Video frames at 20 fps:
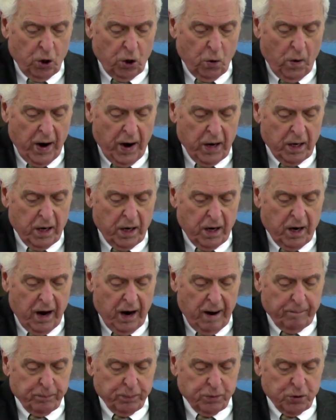great
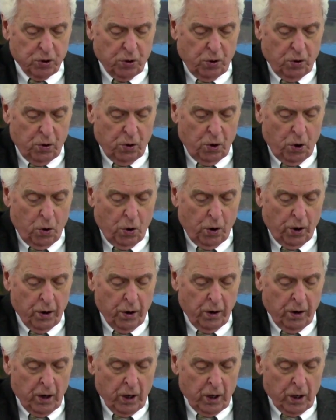depths, O Lord.